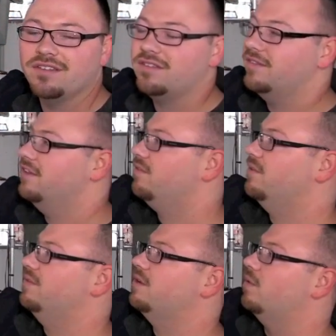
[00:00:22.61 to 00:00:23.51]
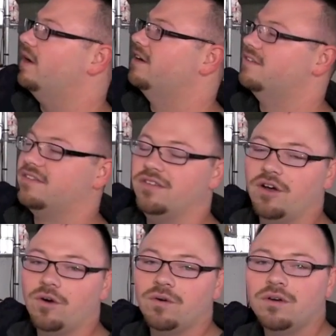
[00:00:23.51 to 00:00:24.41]
So this one requires
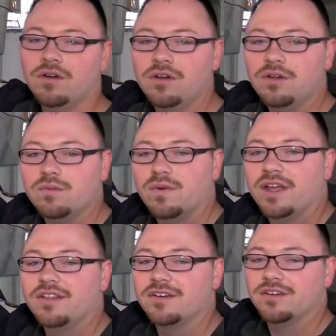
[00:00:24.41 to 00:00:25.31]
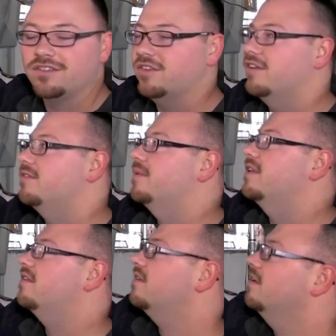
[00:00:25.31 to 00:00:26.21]
no regular
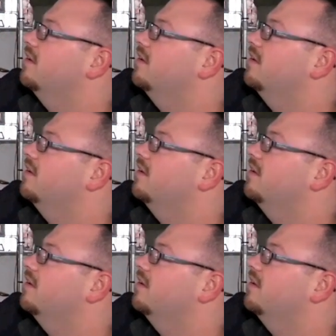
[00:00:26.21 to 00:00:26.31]
adjustments.